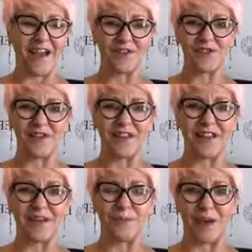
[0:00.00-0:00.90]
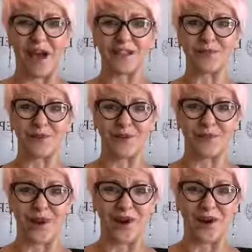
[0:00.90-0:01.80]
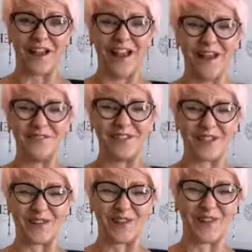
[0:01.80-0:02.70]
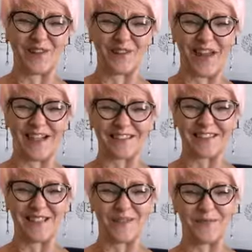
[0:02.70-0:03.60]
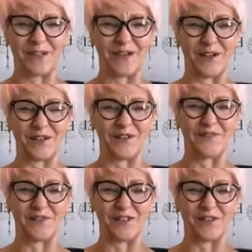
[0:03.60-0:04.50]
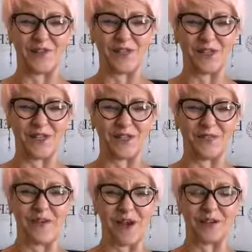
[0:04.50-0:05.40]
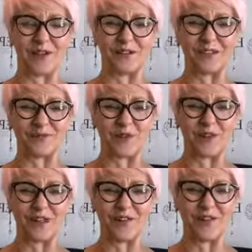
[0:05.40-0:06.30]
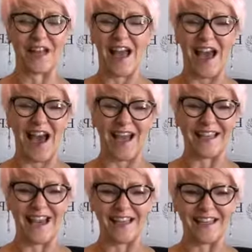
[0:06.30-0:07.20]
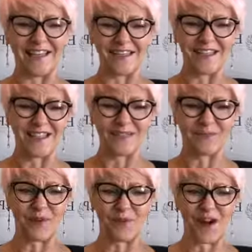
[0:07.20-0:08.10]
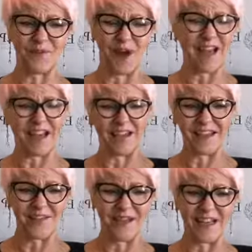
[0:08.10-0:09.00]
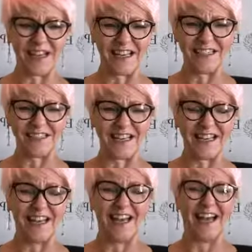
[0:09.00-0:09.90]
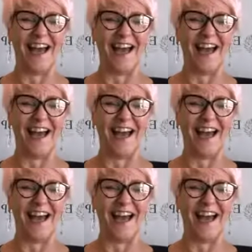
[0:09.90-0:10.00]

entering the password wrong, and just going through that, because I hear my daughter in frustration in the background this morning going, I can't get into this program, why can't they make it easy?